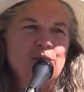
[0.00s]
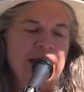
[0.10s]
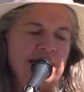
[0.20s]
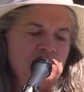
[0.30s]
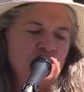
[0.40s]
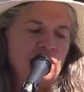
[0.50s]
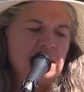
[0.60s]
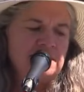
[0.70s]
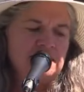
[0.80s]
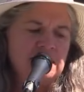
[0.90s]
We have
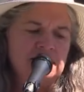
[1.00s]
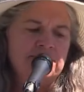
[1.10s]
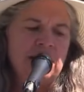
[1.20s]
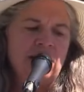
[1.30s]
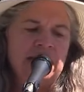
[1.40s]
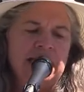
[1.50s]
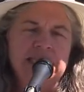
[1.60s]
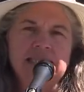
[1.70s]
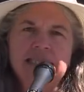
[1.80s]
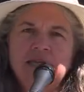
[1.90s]
choices as Americans.